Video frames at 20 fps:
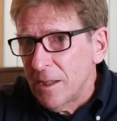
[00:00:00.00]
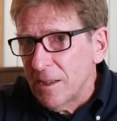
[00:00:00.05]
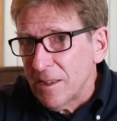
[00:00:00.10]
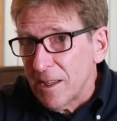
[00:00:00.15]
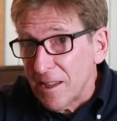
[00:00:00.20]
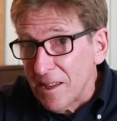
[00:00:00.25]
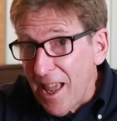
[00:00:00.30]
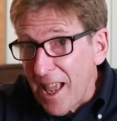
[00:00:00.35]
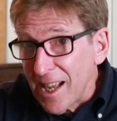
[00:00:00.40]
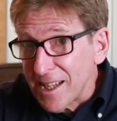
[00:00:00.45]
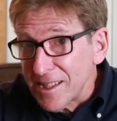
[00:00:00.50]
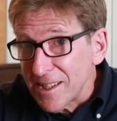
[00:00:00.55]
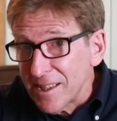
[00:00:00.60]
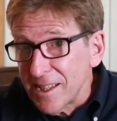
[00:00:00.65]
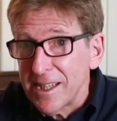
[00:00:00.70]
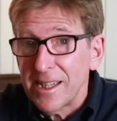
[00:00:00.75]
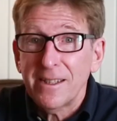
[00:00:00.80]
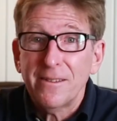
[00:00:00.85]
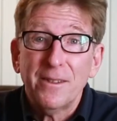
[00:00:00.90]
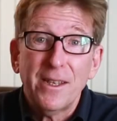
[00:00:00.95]
The last
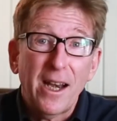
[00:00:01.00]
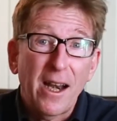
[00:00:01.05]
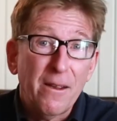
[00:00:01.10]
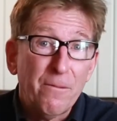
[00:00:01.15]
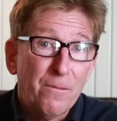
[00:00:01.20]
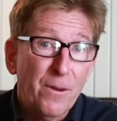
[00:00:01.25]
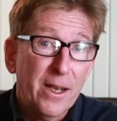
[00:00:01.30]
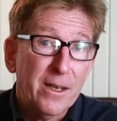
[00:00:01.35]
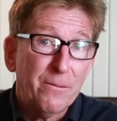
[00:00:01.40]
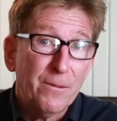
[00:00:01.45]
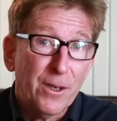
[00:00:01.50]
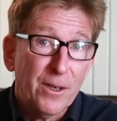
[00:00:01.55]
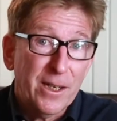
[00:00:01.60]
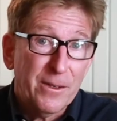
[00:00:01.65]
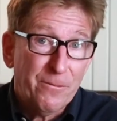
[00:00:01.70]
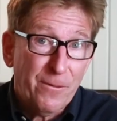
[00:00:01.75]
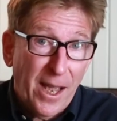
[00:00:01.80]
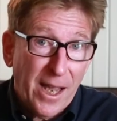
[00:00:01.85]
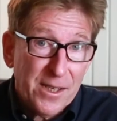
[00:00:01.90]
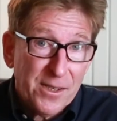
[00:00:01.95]
thing that I find very
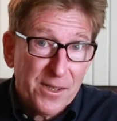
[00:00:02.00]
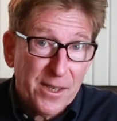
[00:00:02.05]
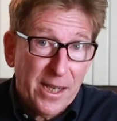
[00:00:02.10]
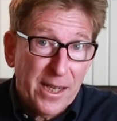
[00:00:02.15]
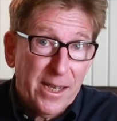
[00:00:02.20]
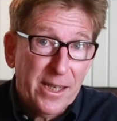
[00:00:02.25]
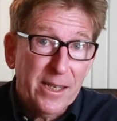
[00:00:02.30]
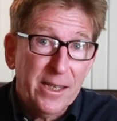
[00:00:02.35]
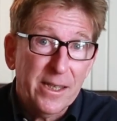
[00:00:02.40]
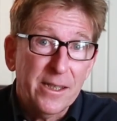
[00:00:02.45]
fascinating